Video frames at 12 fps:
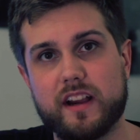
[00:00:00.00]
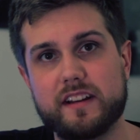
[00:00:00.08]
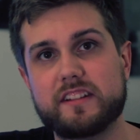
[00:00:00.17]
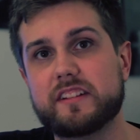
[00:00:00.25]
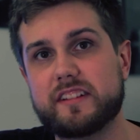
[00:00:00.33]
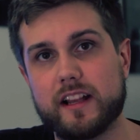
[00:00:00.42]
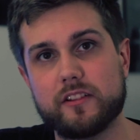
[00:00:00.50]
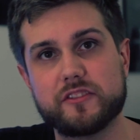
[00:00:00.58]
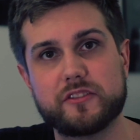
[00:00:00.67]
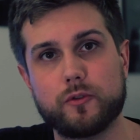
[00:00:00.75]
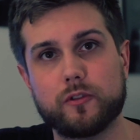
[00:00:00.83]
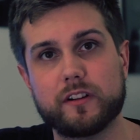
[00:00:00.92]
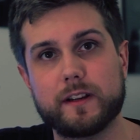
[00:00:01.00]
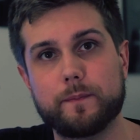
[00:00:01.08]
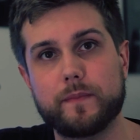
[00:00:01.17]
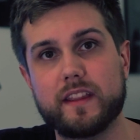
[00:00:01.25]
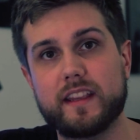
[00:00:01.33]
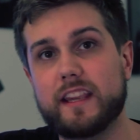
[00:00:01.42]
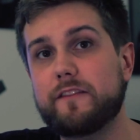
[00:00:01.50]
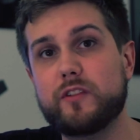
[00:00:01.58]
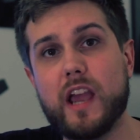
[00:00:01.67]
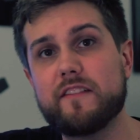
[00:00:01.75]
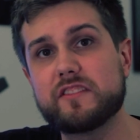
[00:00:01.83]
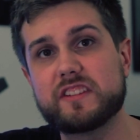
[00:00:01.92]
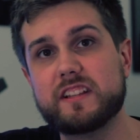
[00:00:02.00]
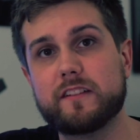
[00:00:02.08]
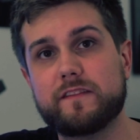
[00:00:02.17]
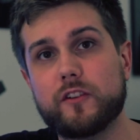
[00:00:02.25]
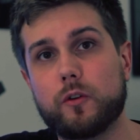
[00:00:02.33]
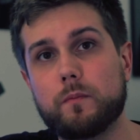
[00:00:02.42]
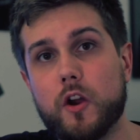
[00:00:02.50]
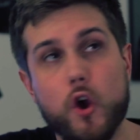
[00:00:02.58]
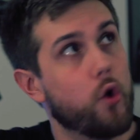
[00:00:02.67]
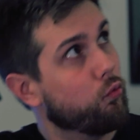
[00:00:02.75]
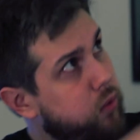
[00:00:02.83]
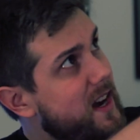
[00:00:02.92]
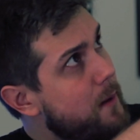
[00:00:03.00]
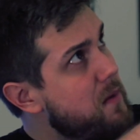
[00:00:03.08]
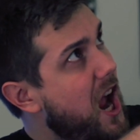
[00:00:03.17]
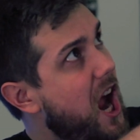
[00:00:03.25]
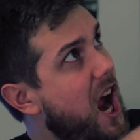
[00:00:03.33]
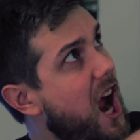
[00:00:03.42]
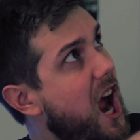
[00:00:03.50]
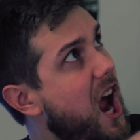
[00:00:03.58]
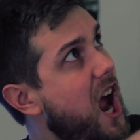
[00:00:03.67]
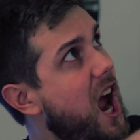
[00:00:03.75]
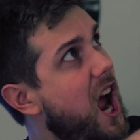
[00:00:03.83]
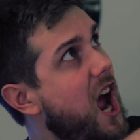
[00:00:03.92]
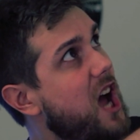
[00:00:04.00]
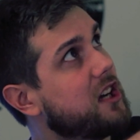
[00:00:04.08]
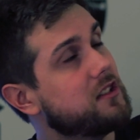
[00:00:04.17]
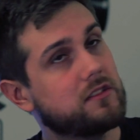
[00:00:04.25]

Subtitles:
design to tell a story. If you haven't seen the film, right up here!